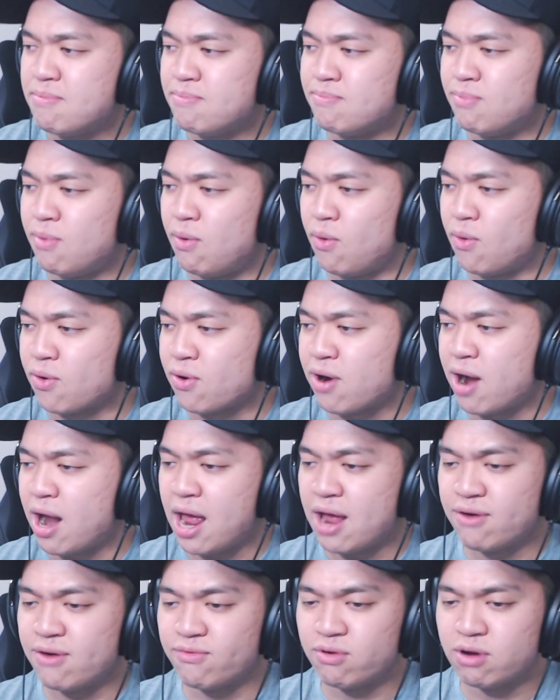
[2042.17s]
more,
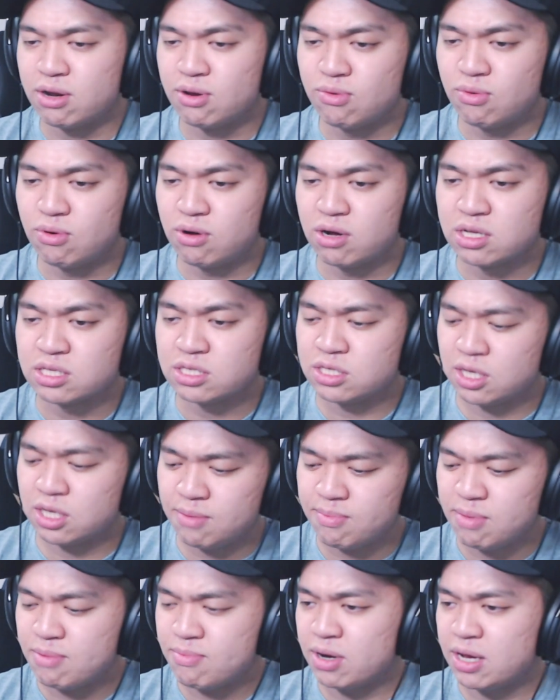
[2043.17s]
everyone. So
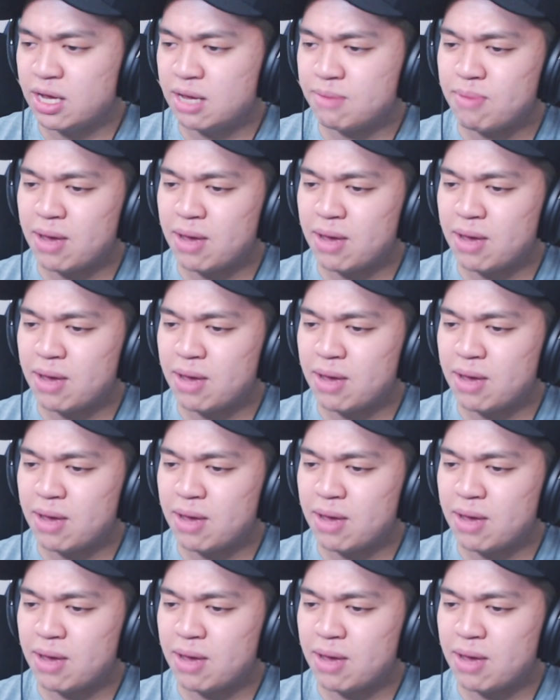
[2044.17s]
let me bring it